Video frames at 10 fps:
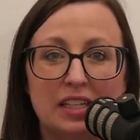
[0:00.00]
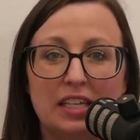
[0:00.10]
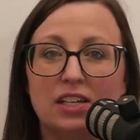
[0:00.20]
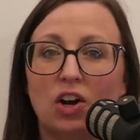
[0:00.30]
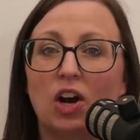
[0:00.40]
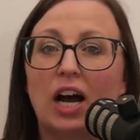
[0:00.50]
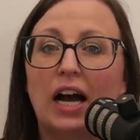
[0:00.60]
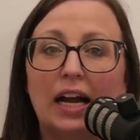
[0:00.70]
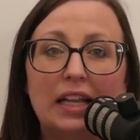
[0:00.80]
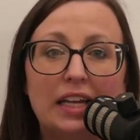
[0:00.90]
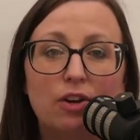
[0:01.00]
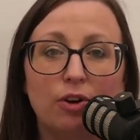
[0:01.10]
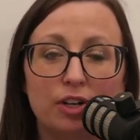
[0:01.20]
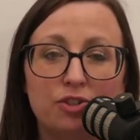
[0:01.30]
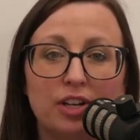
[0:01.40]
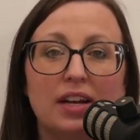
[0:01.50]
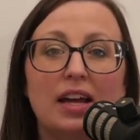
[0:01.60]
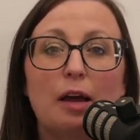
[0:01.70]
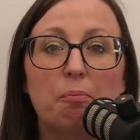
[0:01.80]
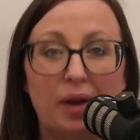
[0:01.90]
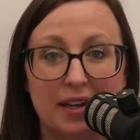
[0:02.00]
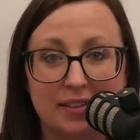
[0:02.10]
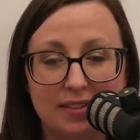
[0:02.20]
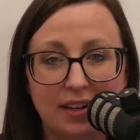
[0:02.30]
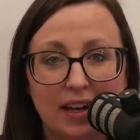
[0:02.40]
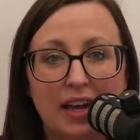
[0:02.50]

These are highly Christian based.